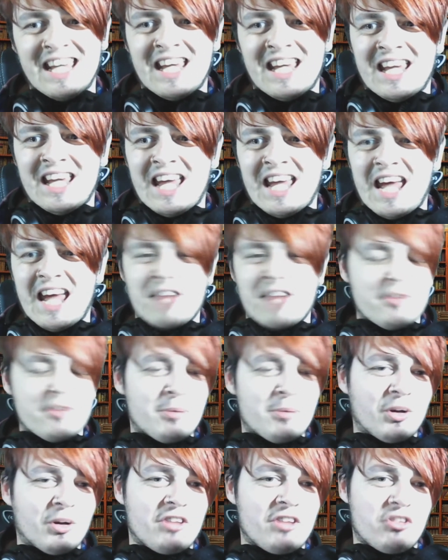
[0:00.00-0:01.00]

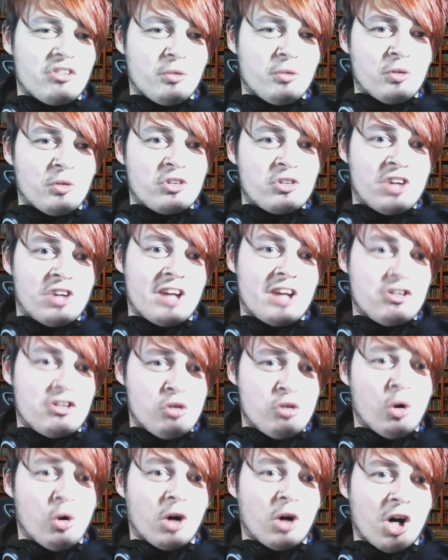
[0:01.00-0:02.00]
Everybody's Grudge is your
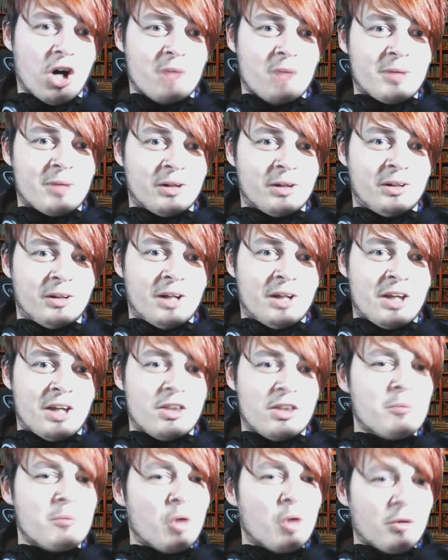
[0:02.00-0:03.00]
karma. The
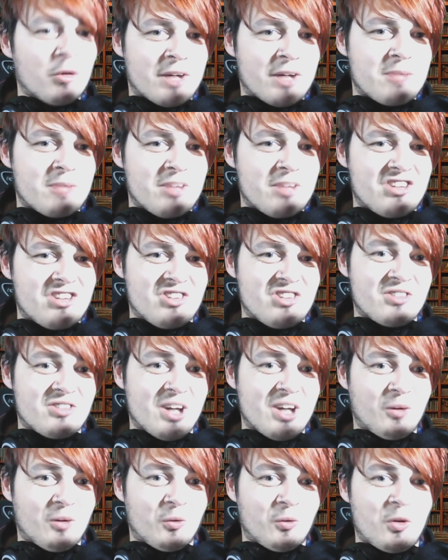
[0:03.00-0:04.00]
more enemies you've
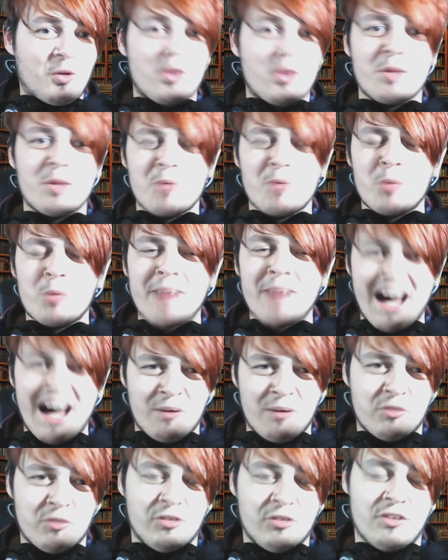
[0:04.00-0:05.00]
killed, the more
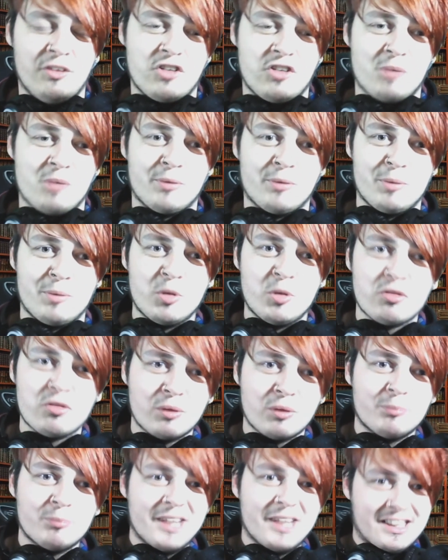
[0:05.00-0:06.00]
powerful the Tonberry move will
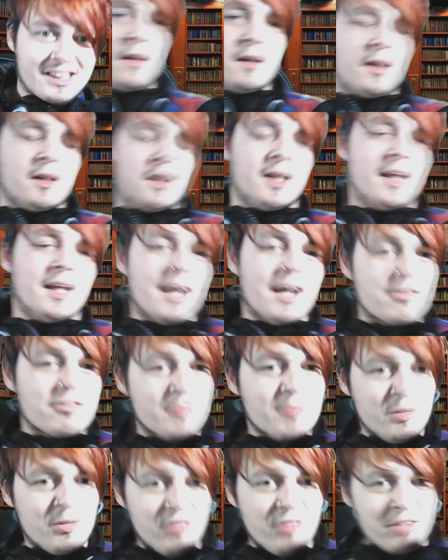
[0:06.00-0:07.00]
be. Now for my
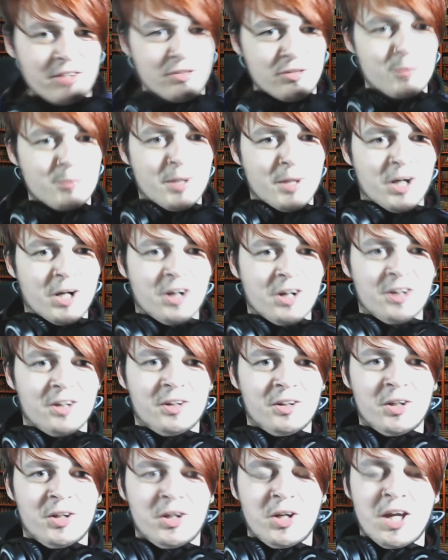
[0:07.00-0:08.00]
favourite part.
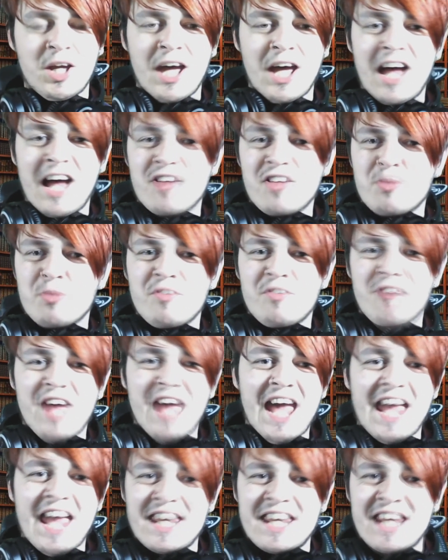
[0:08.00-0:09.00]
As with
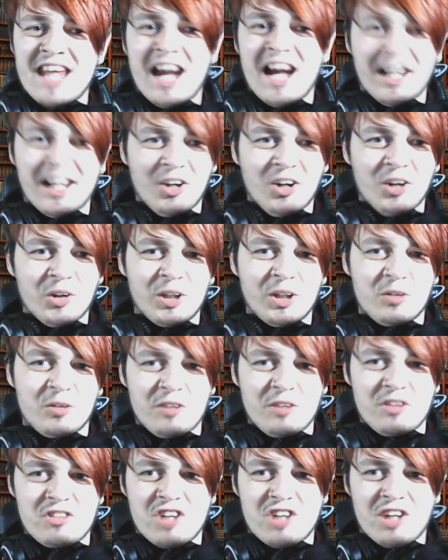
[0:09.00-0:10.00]
any iconic
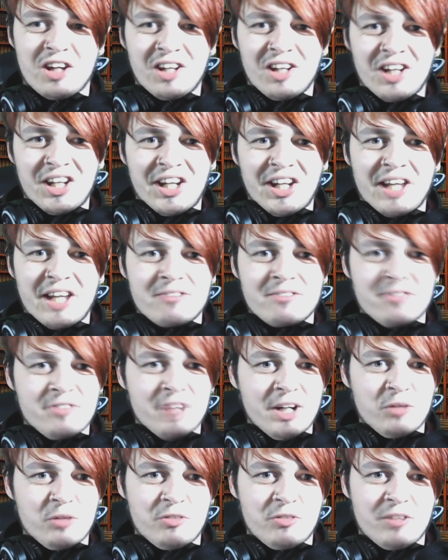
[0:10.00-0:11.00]
creature in
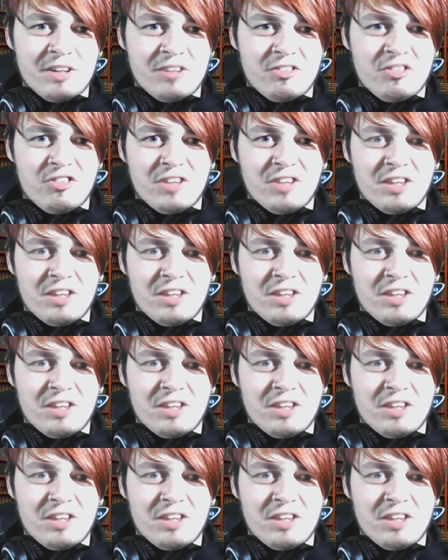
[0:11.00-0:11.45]
Final Fantasy,